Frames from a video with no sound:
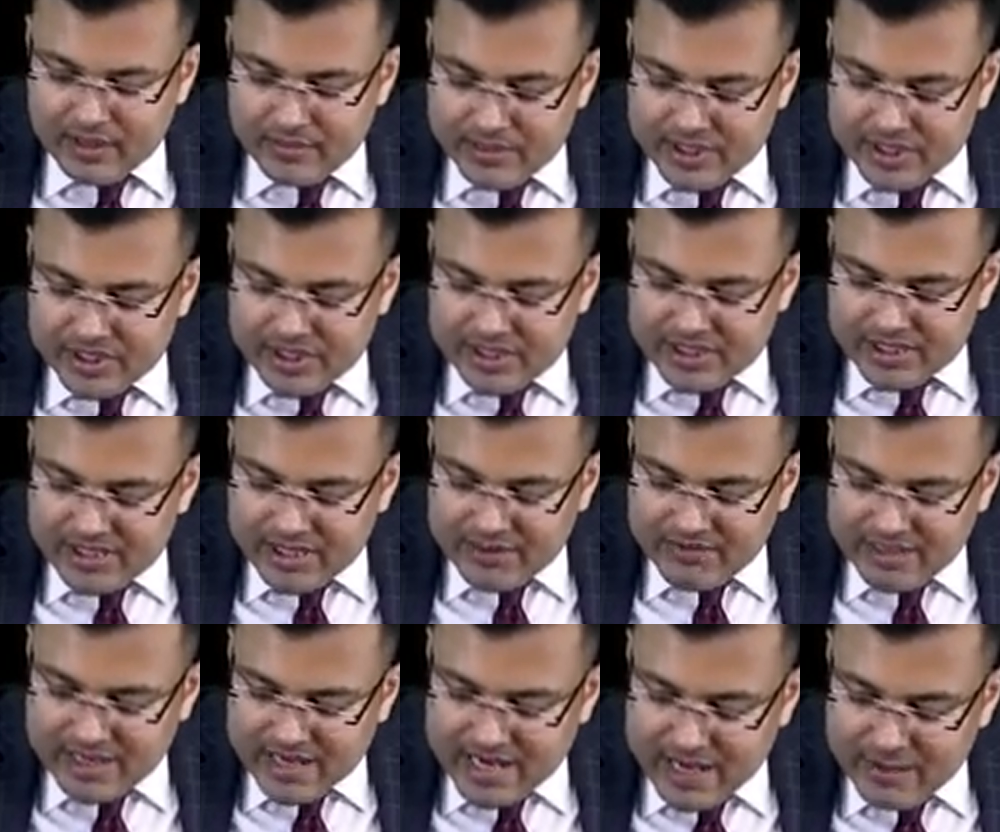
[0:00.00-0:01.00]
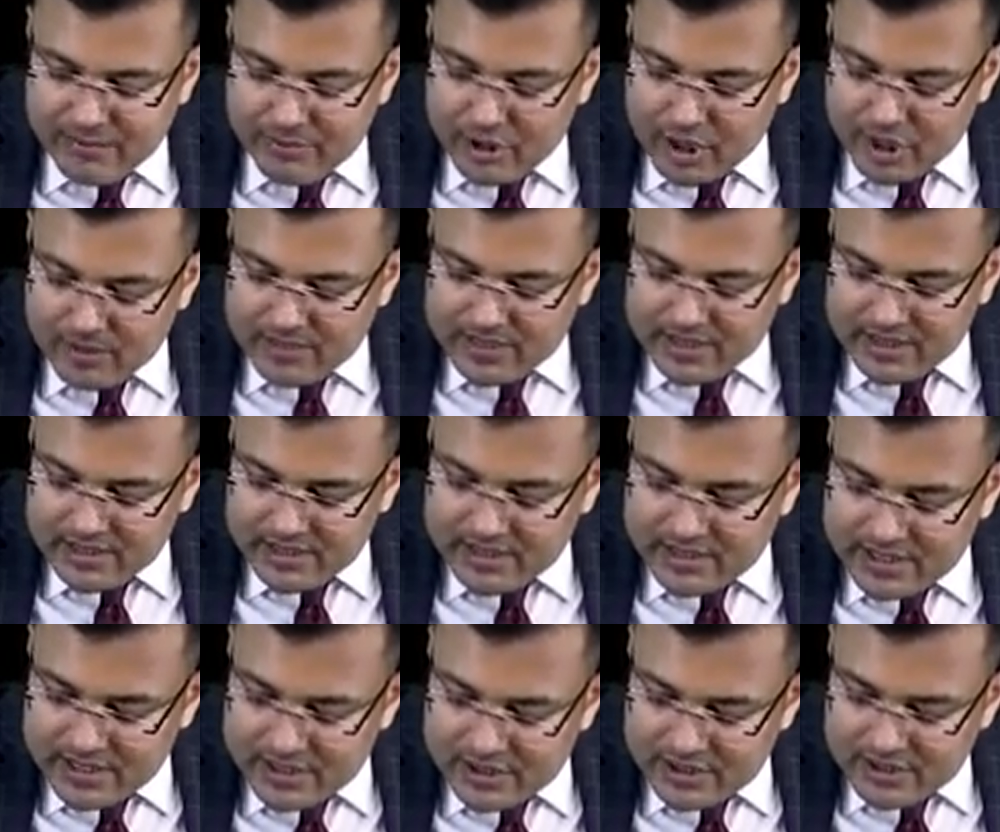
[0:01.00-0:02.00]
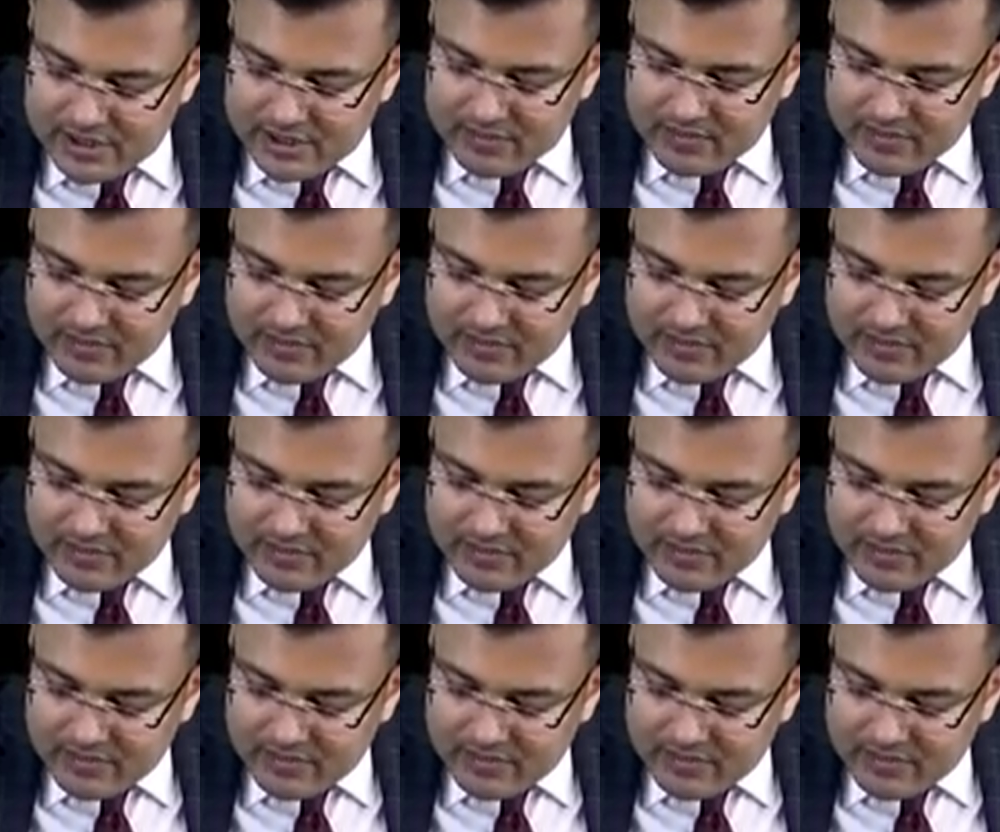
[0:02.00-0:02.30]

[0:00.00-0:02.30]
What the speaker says: Patient is having abdominal distension.